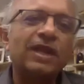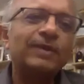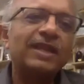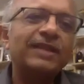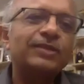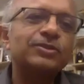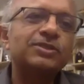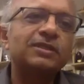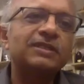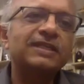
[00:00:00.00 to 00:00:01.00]
would like to
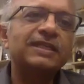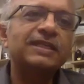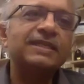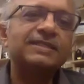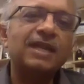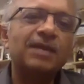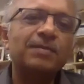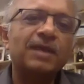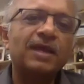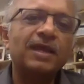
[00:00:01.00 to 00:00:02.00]
certainly start
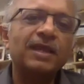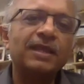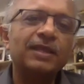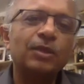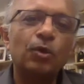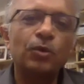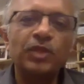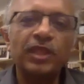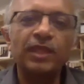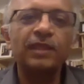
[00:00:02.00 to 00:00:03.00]
by
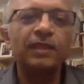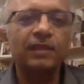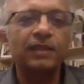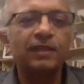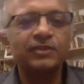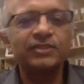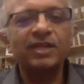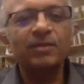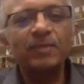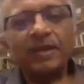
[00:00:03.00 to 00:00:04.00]
quoting a gentleman